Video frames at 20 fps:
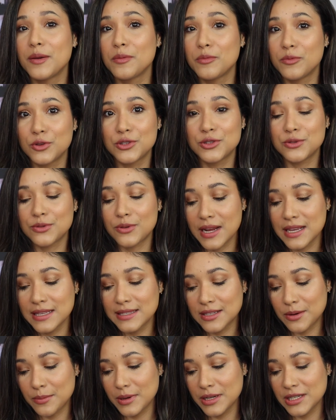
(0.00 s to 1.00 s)
the
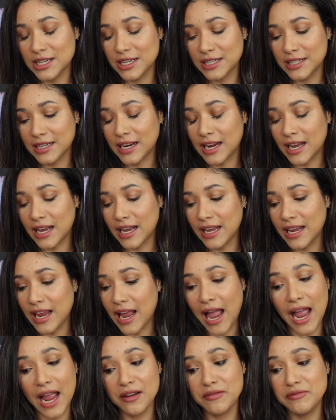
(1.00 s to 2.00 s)
moisturizer by Chantecaille,
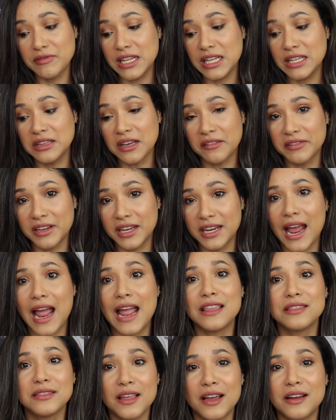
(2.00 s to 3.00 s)
I really love it.
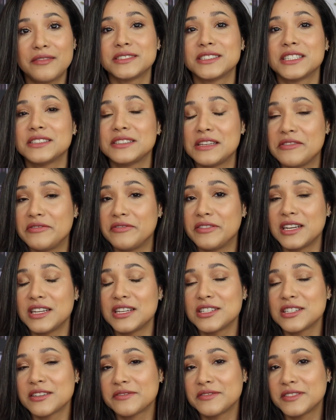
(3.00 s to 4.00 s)
I loved the
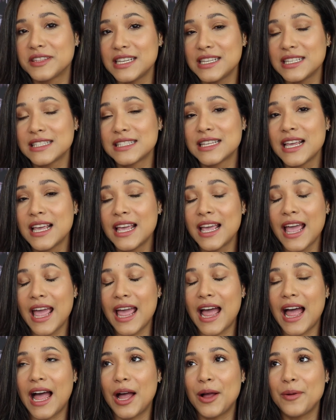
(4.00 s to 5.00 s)
finish of this.
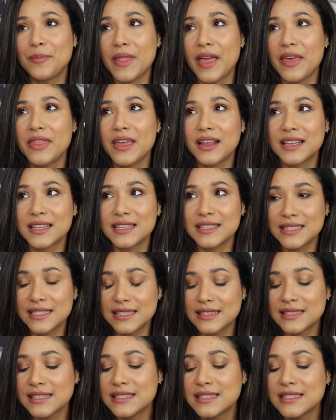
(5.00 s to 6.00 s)
The
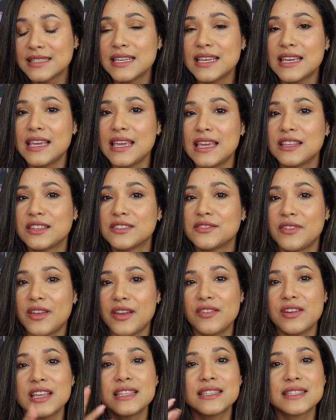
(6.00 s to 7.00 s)
consistency is
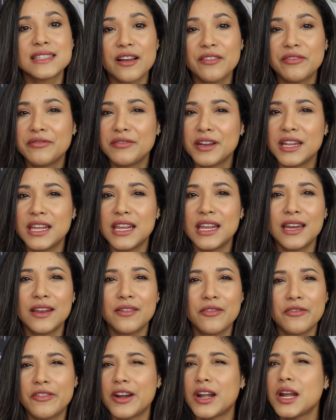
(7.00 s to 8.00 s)
very
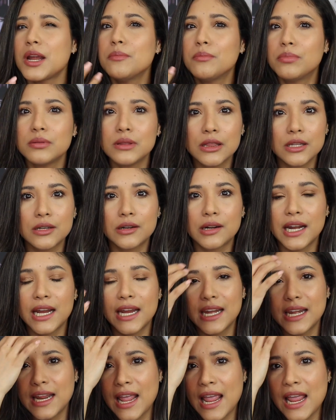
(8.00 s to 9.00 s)
softening, very
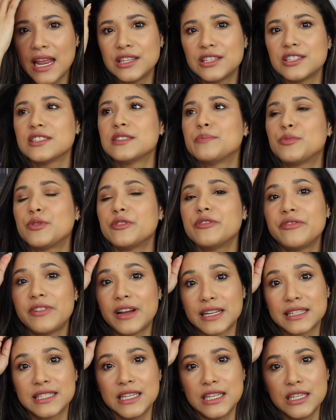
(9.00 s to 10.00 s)
blurring, and just
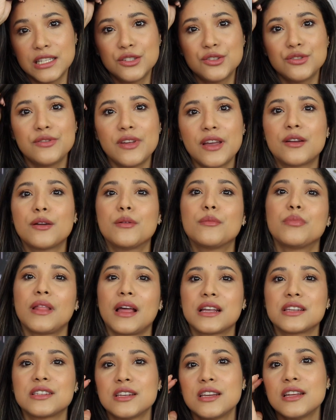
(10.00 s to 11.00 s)
perfecting to the
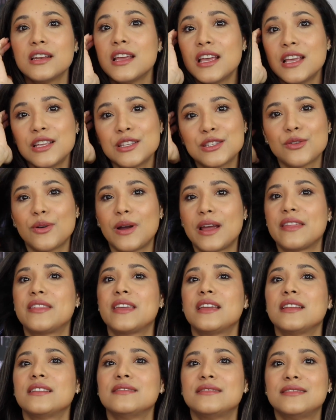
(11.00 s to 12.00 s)
complexion. So I
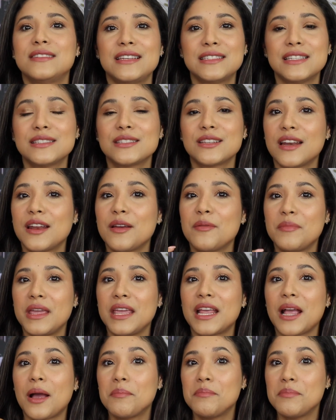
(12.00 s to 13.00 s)
think this is gonna
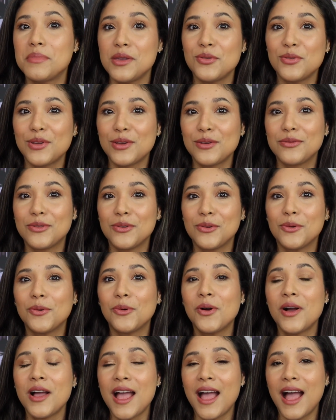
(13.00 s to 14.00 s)
make a
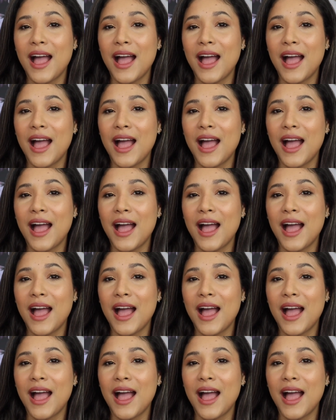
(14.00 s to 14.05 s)
beautiful